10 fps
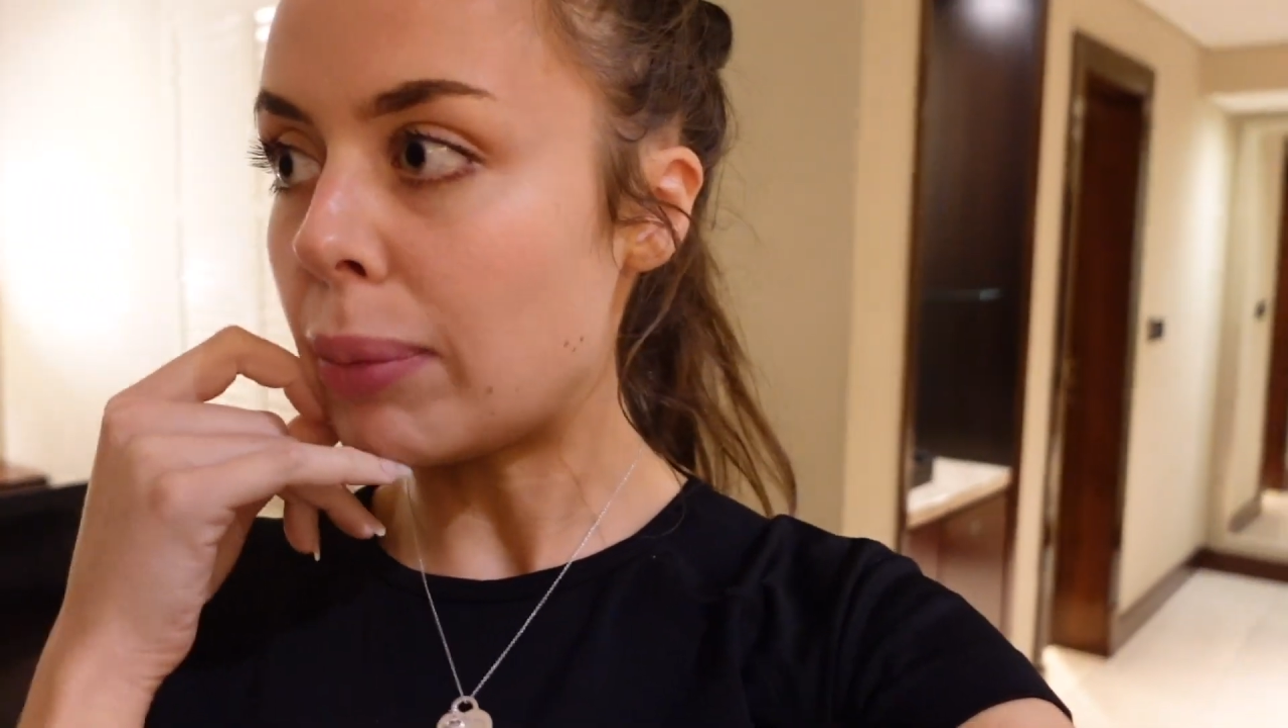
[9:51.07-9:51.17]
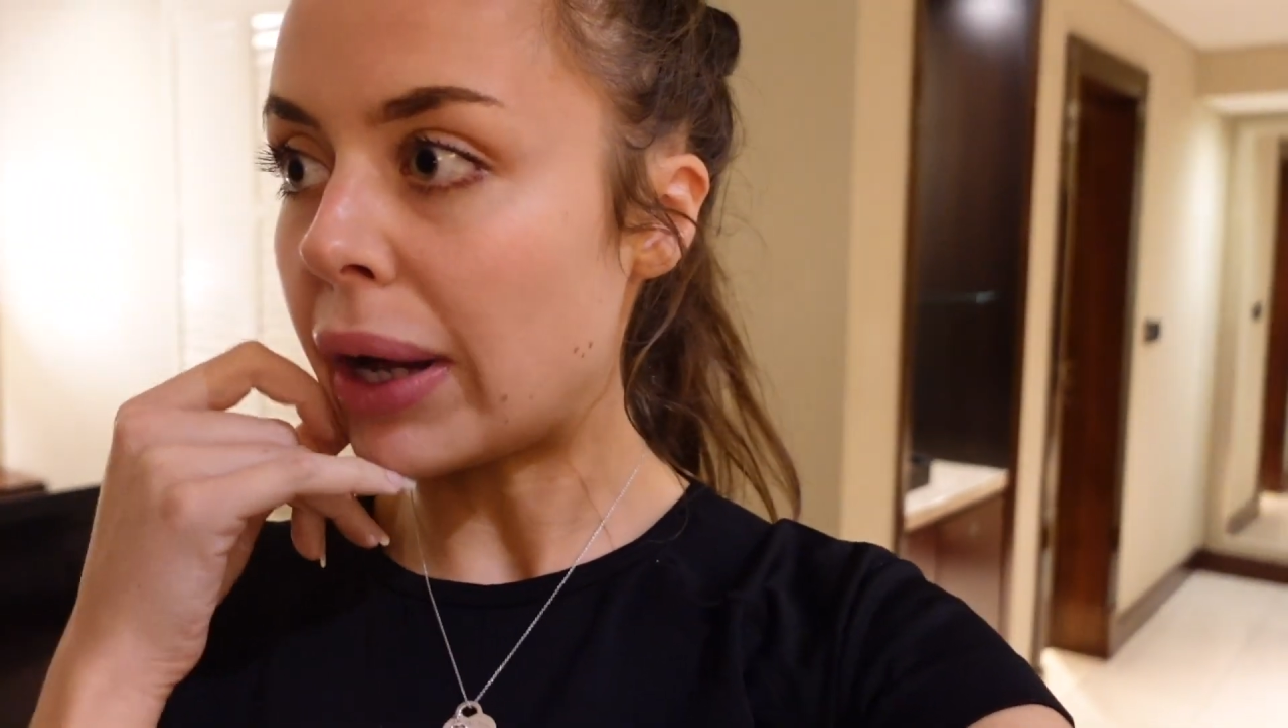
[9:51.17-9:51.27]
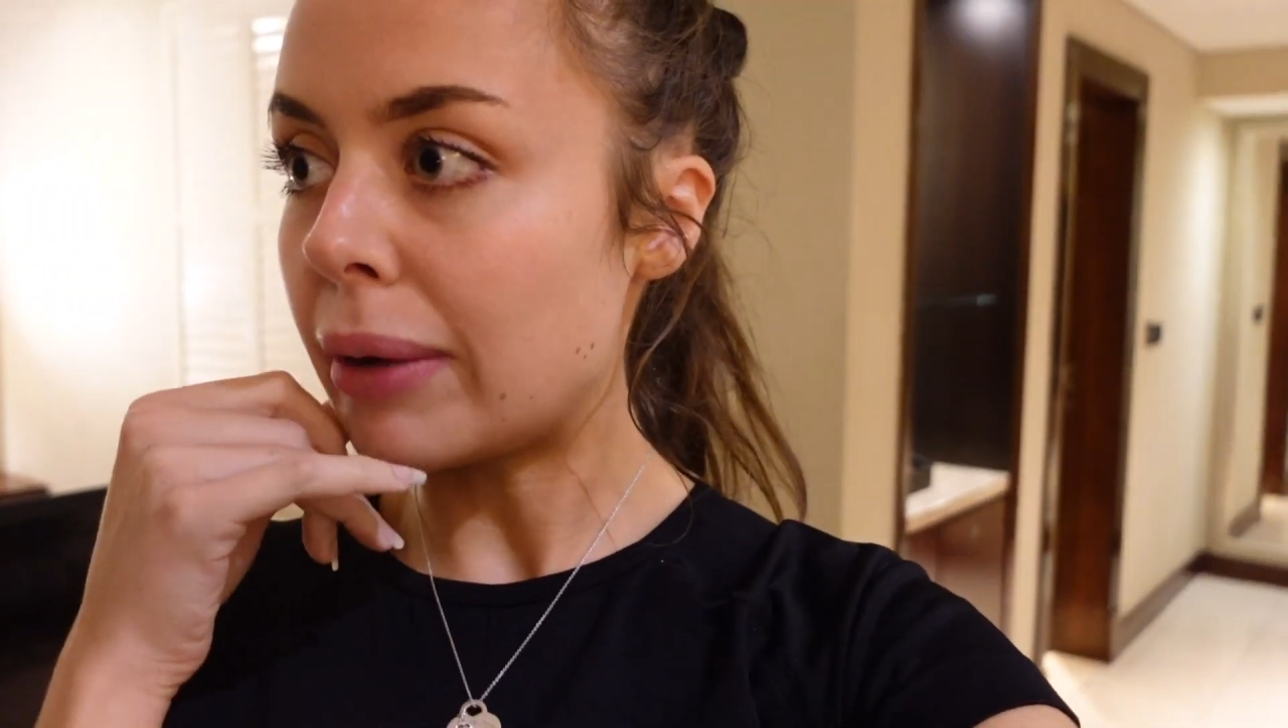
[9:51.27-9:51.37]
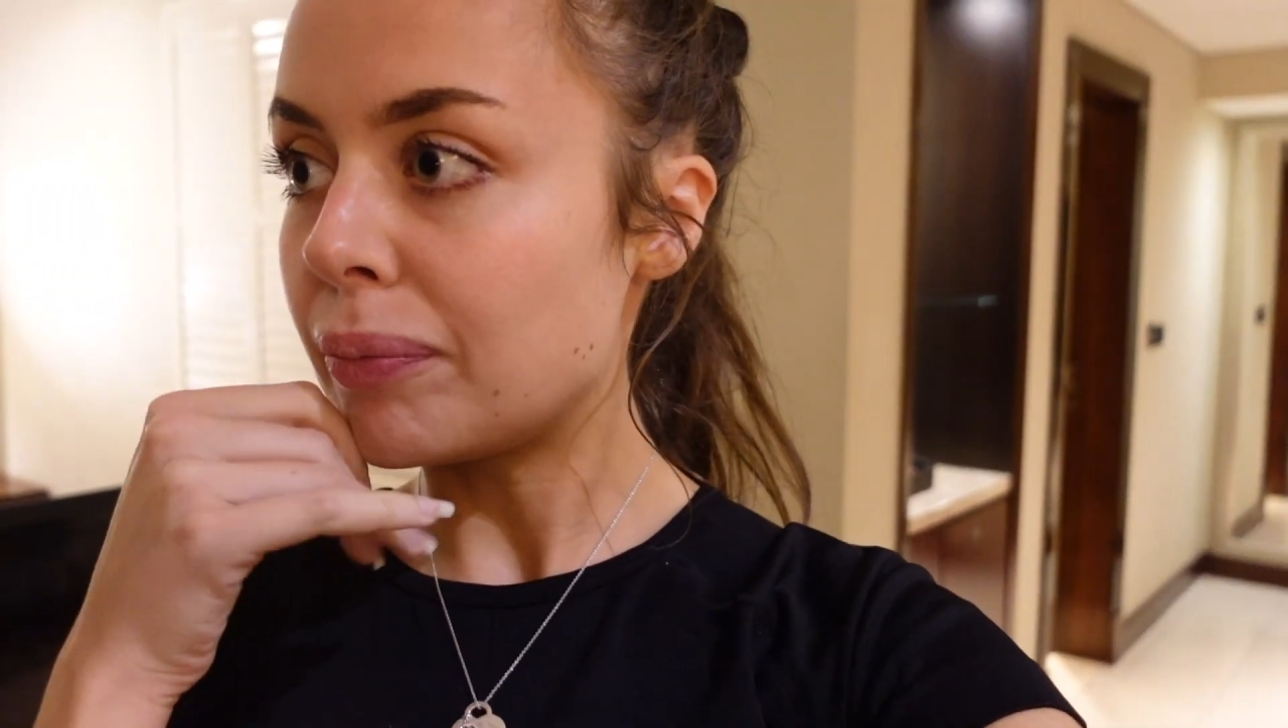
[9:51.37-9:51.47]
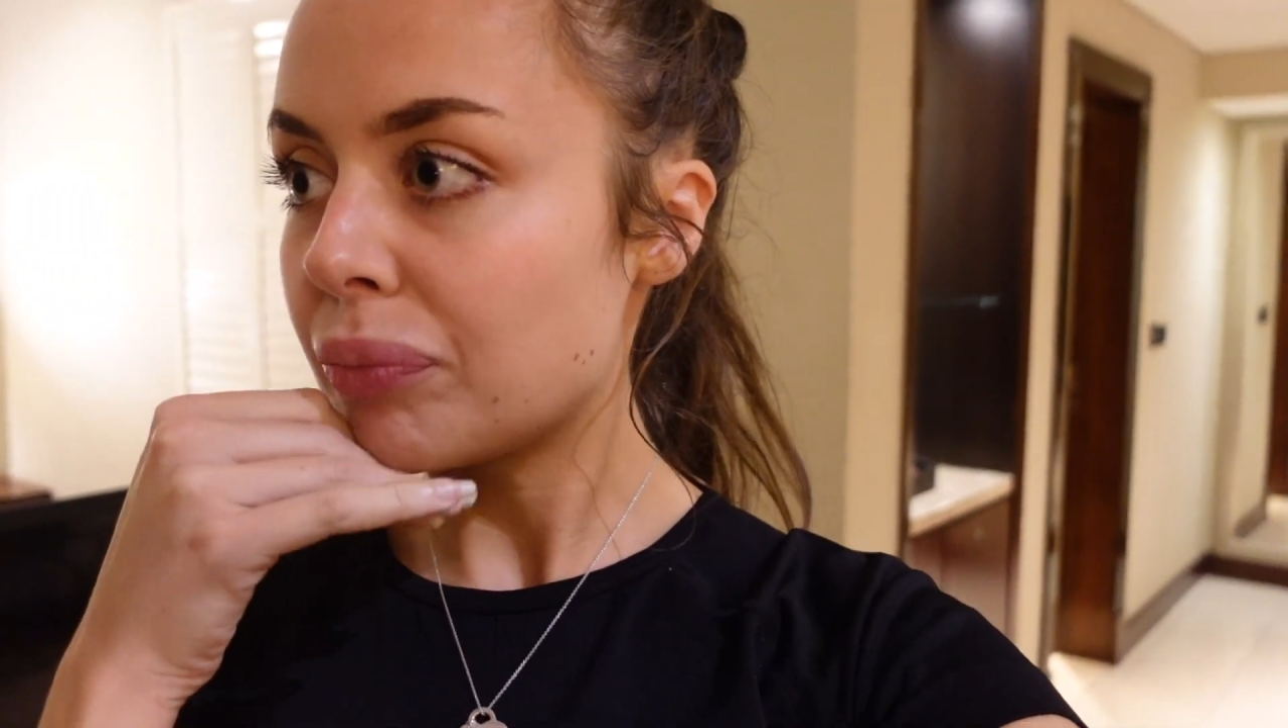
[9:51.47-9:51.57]

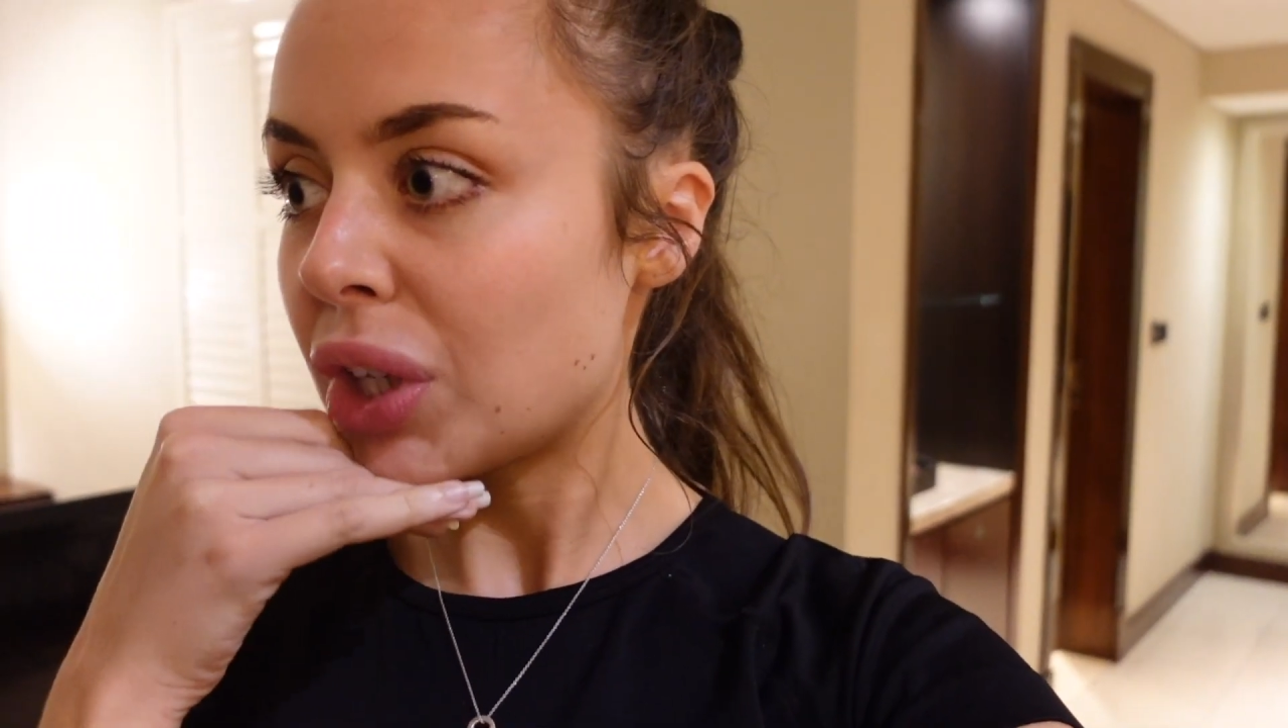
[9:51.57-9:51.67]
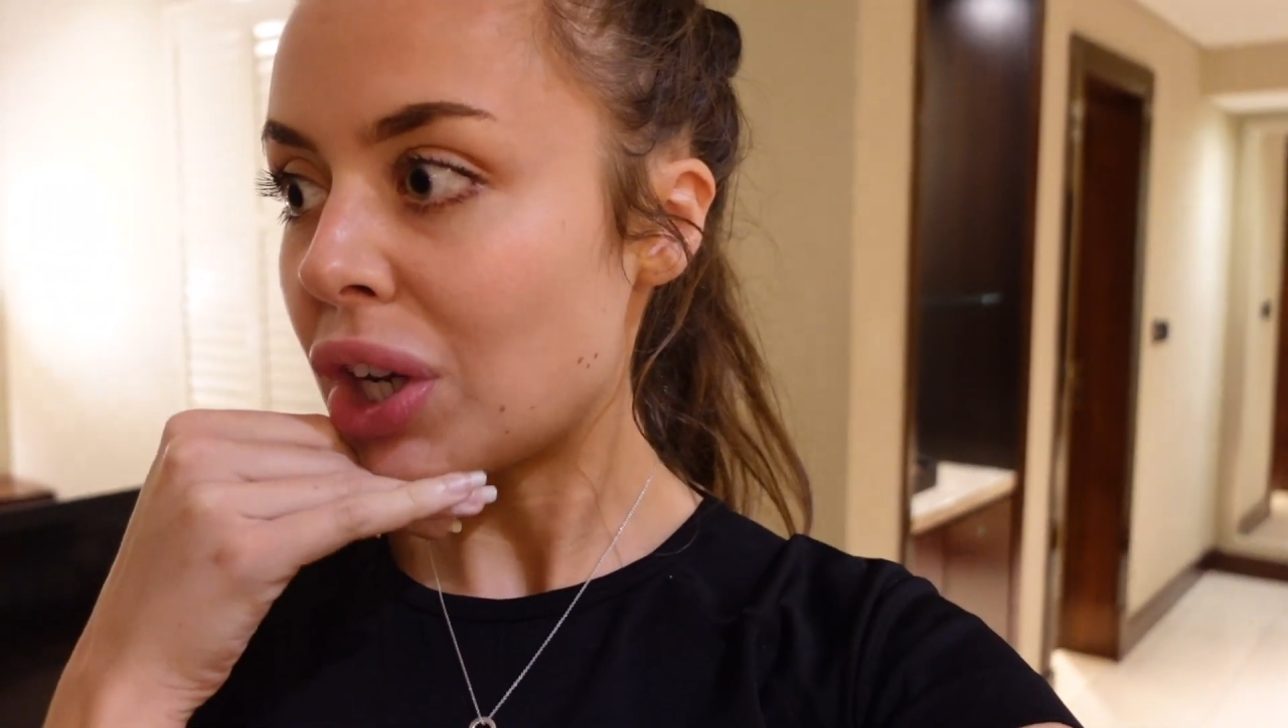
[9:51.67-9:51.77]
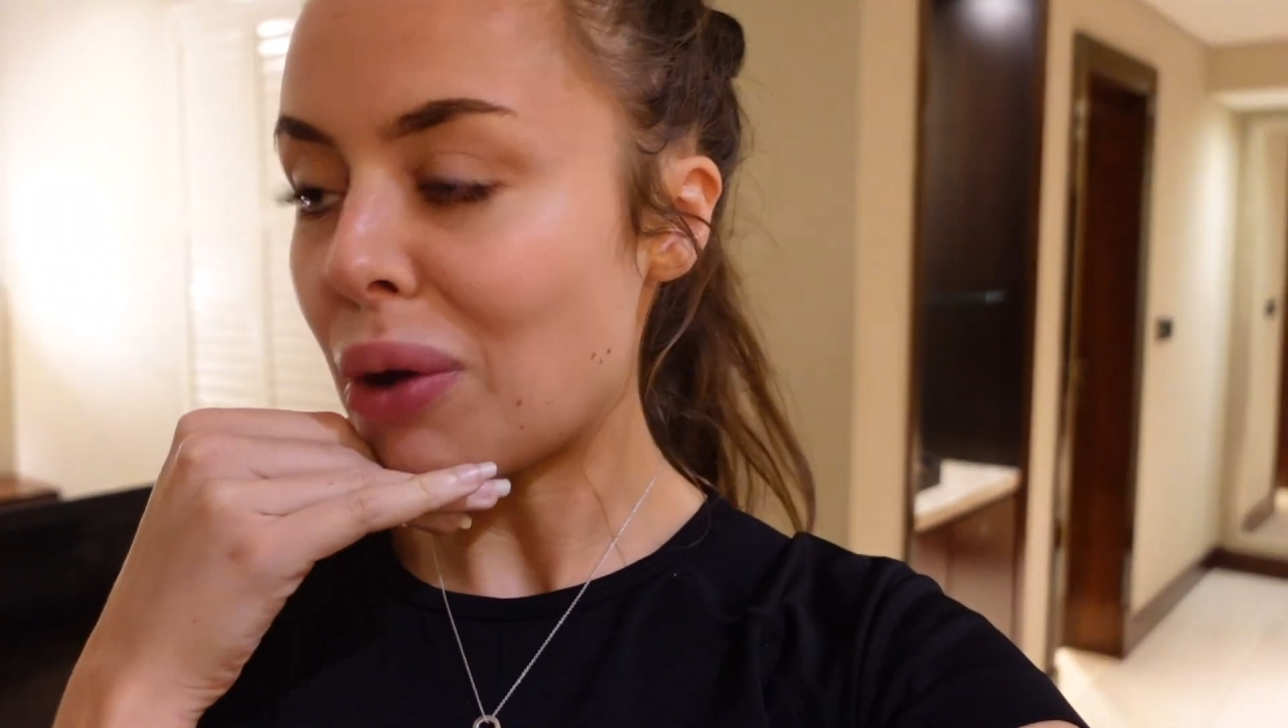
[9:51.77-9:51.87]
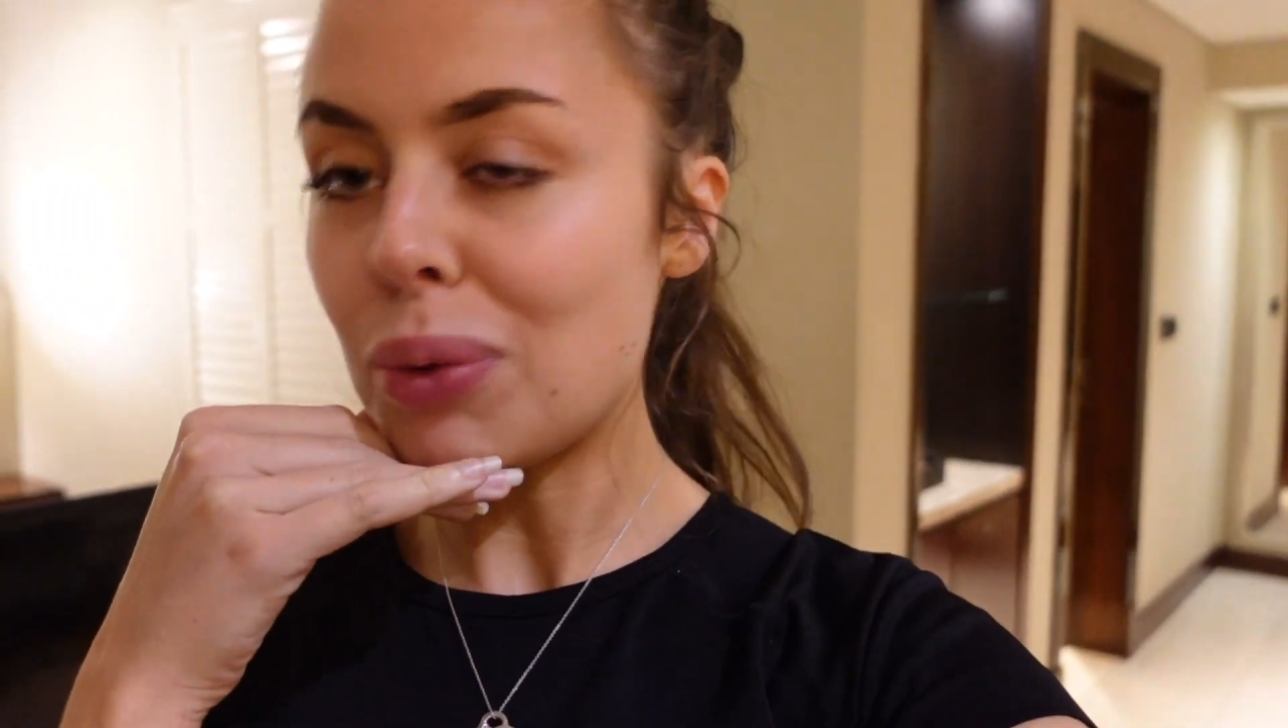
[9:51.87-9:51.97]
but you know,